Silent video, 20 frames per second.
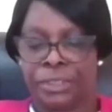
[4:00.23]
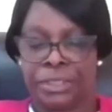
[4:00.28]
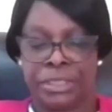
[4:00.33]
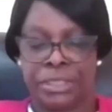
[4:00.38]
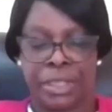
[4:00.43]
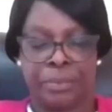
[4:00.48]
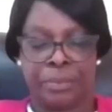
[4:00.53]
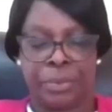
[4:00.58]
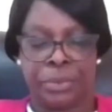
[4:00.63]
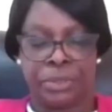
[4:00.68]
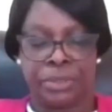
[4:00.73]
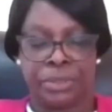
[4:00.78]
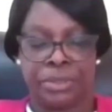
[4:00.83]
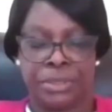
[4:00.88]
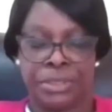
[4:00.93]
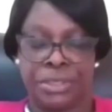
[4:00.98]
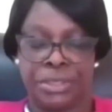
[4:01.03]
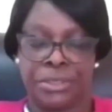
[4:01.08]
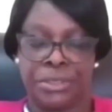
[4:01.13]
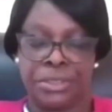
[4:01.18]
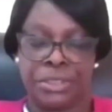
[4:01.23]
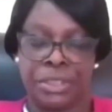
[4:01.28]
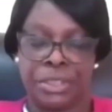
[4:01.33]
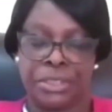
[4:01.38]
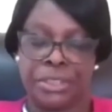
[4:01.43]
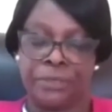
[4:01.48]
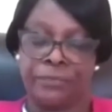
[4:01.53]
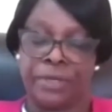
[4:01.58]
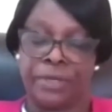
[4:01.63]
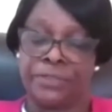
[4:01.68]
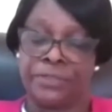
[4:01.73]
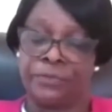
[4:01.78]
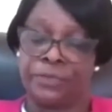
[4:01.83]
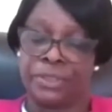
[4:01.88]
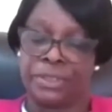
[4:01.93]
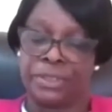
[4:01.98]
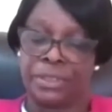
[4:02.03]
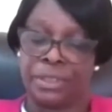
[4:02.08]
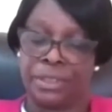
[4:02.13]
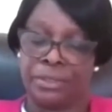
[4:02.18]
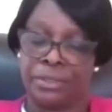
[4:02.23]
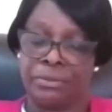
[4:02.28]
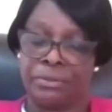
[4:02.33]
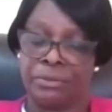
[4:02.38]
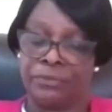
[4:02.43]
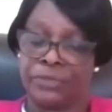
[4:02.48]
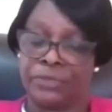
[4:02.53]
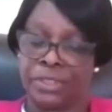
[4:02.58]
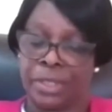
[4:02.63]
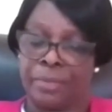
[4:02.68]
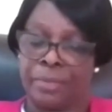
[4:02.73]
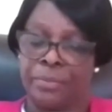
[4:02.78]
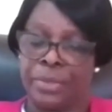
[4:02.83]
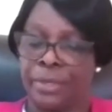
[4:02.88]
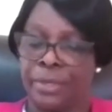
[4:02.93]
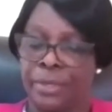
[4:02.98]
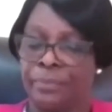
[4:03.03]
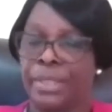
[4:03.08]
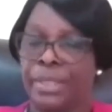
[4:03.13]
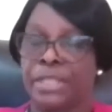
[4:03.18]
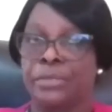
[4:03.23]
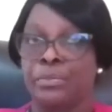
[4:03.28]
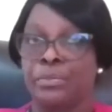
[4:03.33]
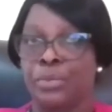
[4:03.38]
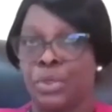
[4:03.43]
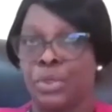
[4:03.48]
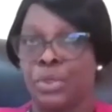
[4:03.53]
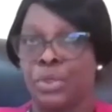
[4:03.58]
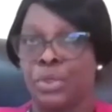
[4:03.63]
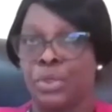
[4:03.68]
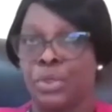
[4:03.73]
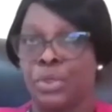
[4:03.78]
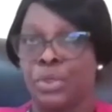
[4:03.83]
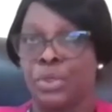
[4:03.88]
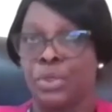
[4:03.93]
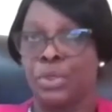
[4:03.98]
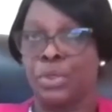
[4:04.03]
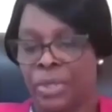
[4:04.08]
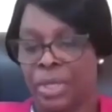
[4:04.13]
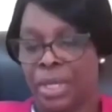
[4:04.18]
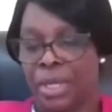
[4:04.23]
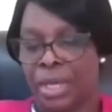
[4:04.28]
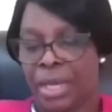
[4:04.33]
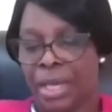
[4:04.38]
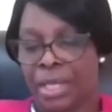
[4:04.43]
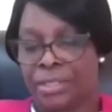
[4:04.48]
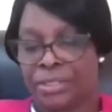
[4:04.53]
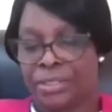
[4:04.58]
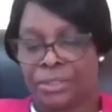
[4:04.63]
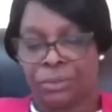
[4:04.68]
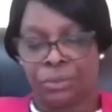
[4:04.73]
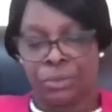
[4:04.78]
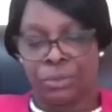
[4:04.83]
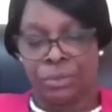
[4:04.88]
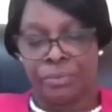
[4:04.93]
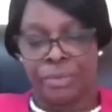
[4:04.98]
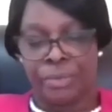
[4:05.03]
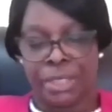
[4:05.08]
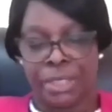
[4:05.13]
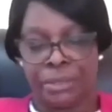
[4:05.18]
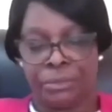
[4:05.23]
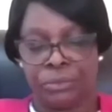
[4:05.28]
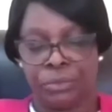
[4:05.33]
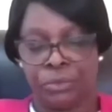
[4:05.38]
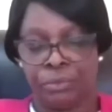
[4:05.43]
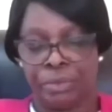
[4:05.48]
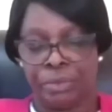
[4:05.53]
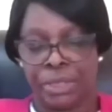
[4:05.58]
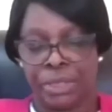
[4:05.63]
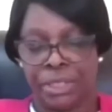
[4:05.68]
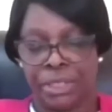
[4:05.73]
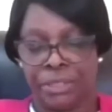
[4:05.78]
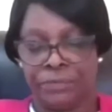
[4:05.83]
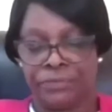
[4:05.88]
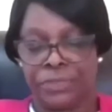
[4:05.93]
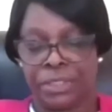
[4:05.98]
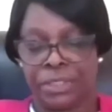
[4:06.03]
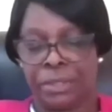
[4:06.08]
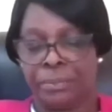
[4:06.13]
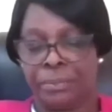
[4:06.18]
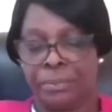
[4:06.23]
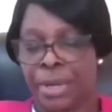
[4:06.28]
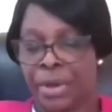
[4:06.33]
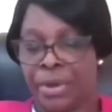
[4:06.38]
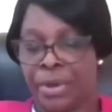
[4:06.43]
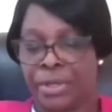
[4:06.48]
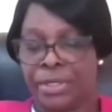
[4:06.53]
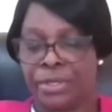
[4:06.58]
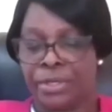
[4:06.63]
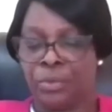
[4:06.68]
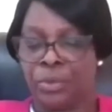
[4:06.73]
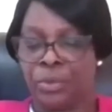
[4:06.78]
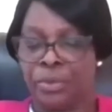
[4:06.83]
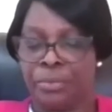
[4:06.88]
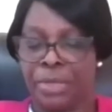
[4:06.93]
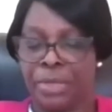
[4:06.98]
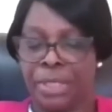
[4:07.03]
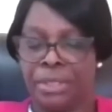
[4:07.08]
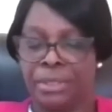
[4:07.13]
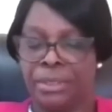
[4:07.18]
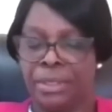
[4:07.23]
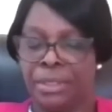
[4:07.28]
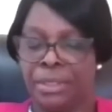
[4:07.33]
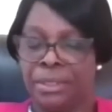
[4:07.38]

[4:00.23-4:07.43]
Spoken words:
support this initiative as First Lady of Zambia, but more so as a woman who believes in empowering women